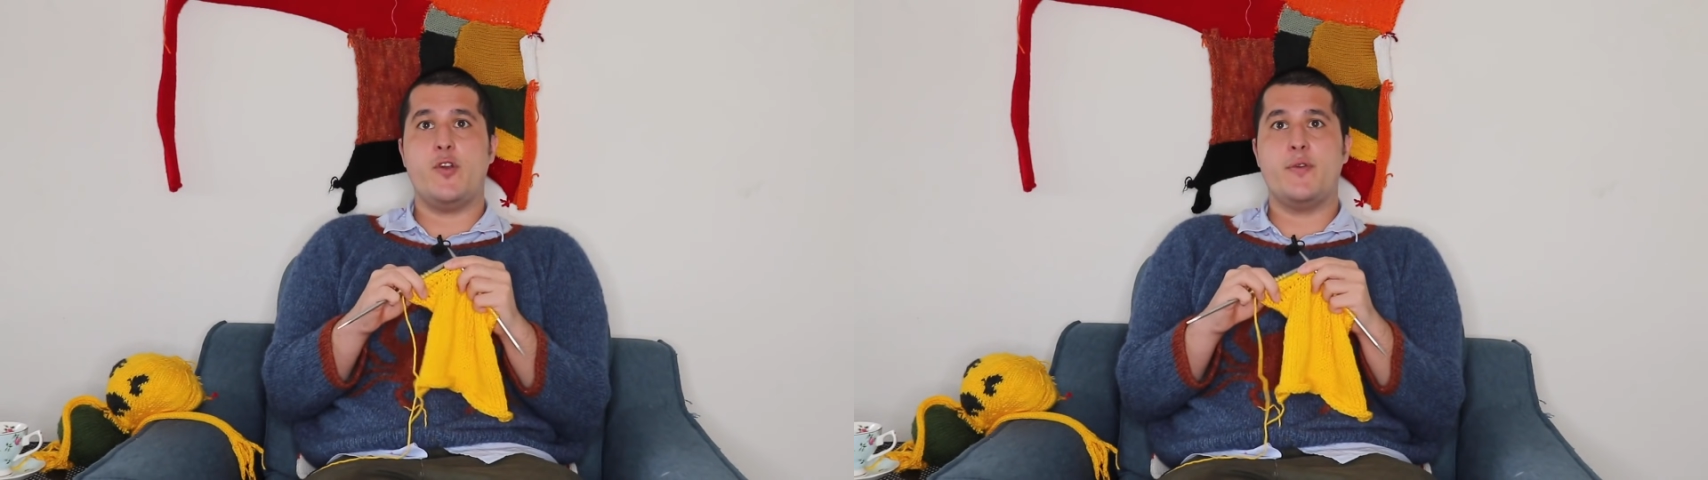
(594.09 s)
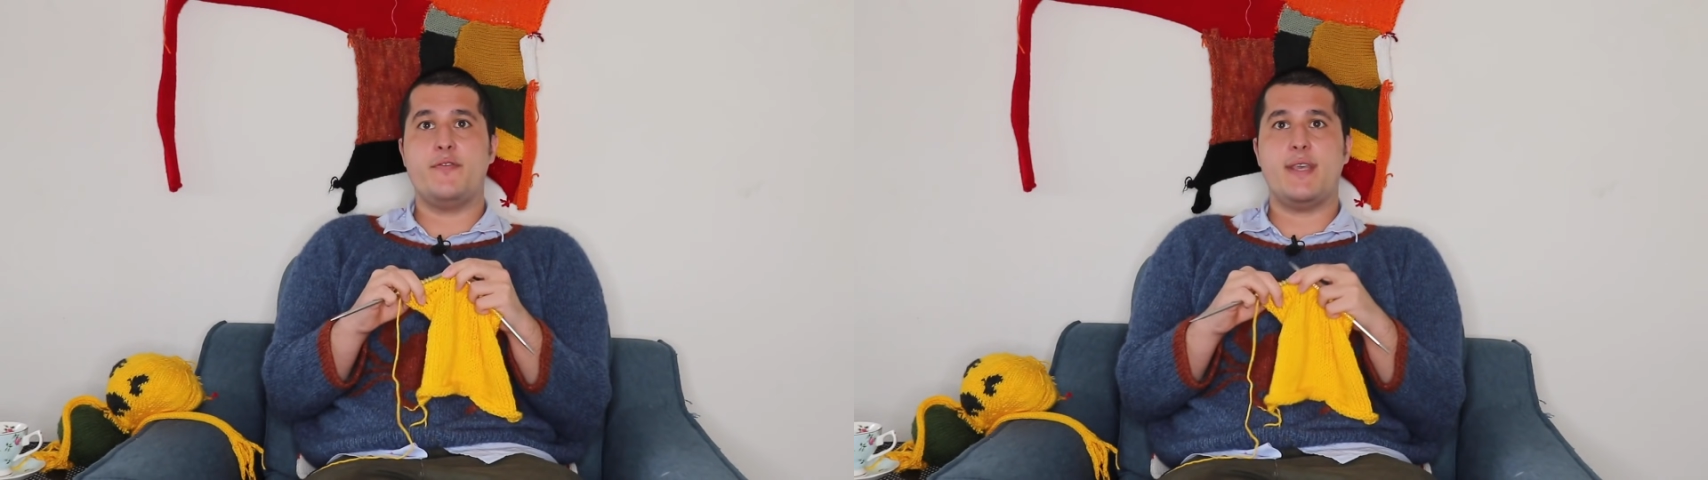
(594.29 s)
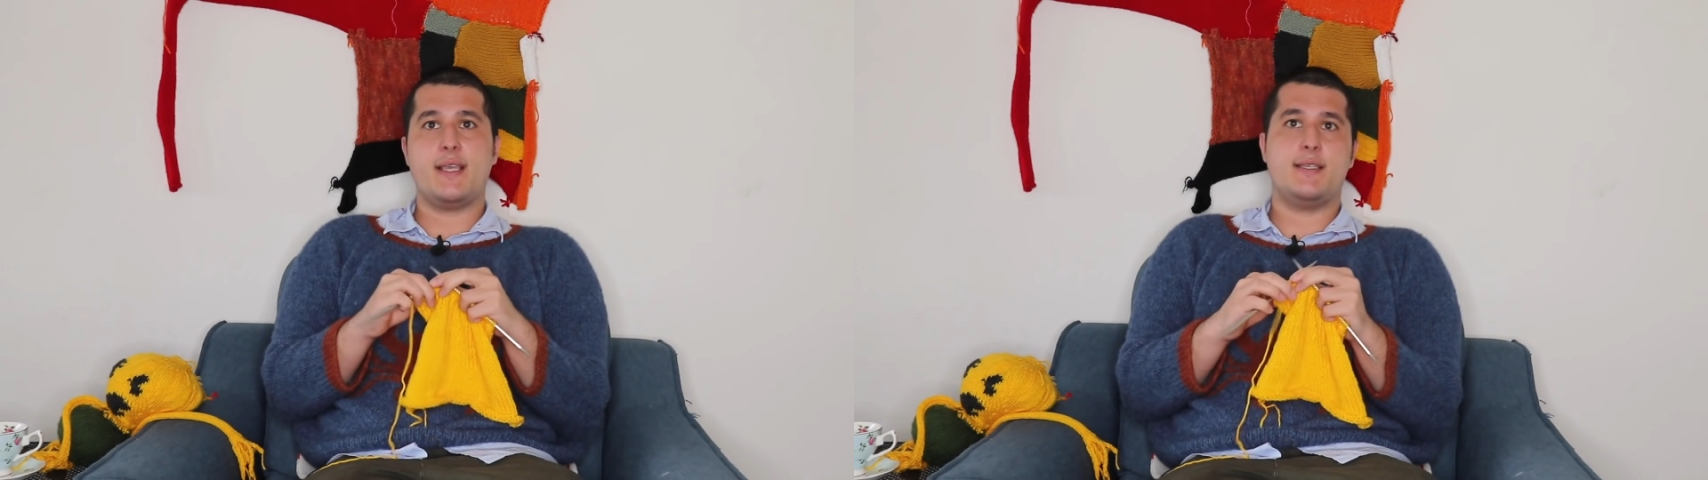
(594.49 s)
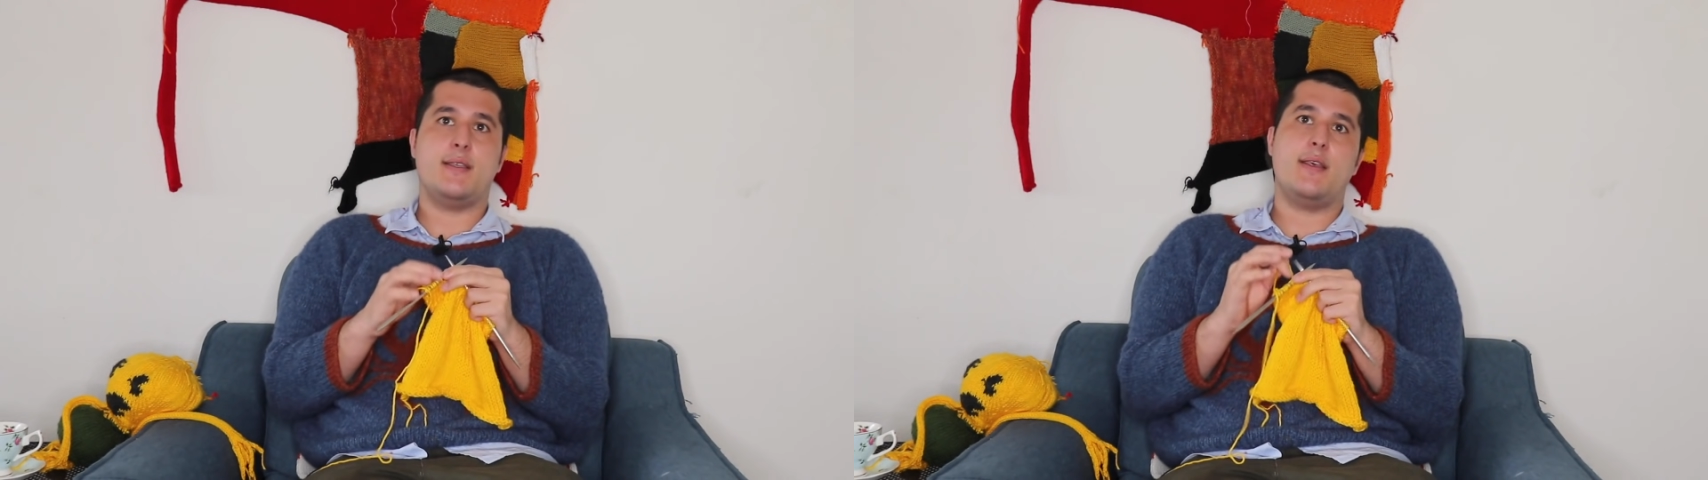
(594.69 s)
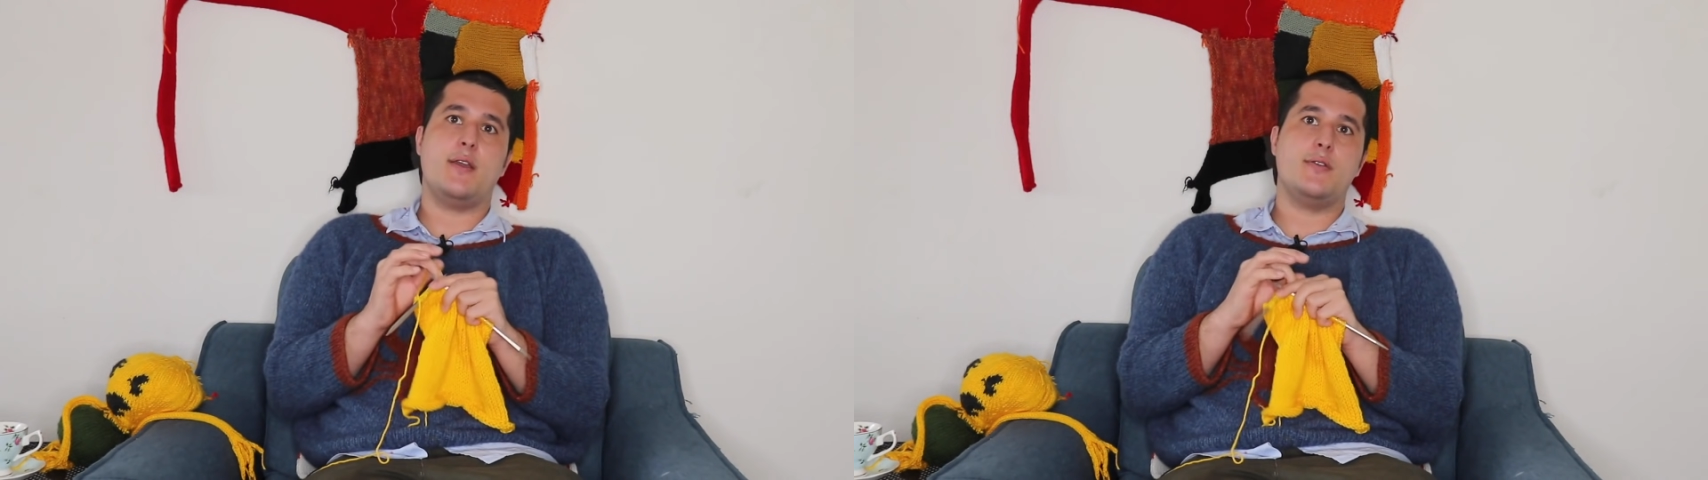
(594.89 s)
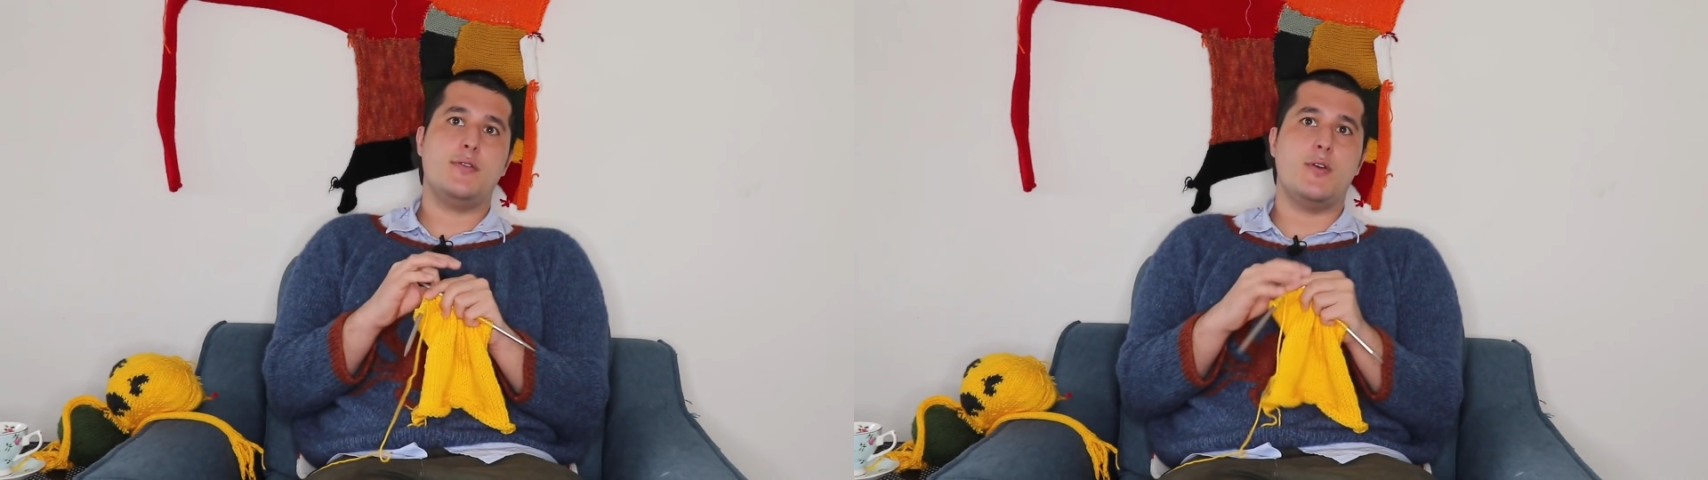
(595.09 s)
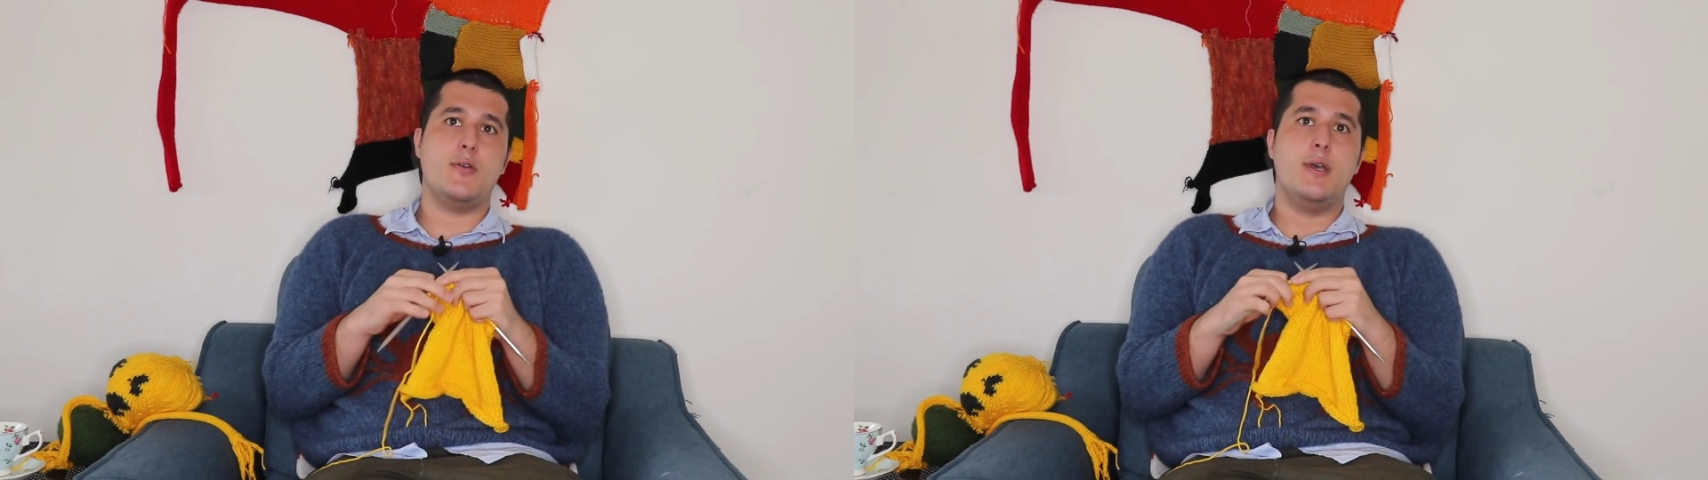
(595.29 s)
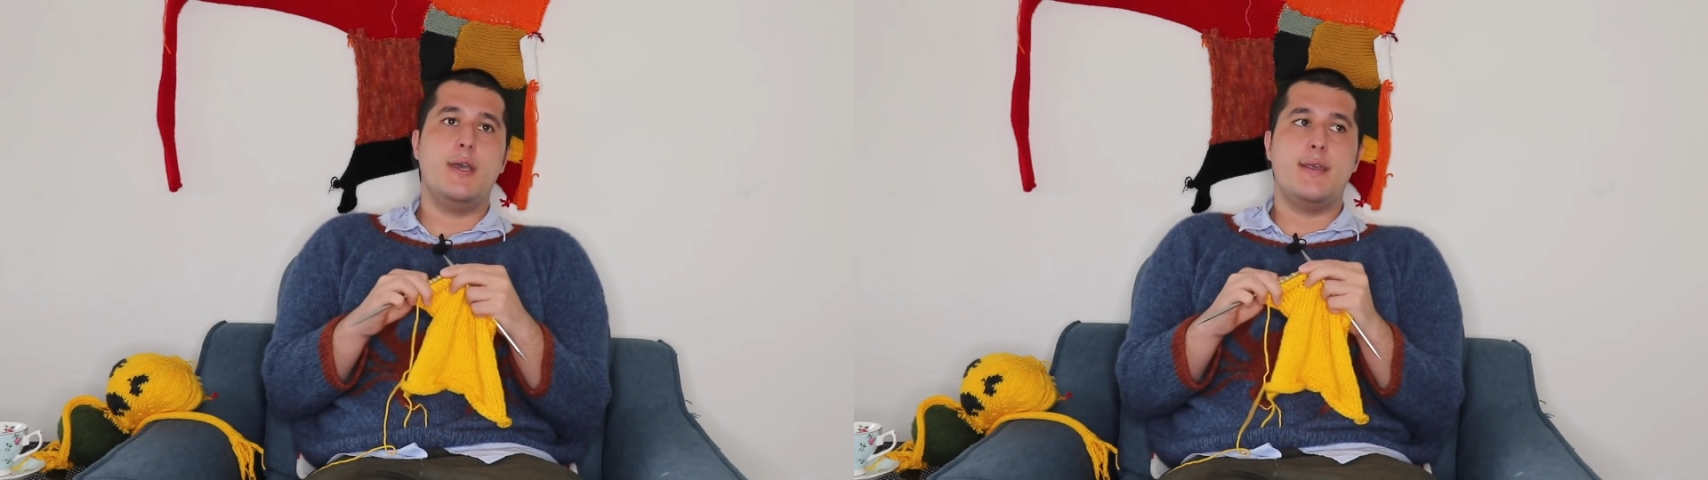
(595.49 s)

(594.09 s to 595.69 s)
form of sex in there, so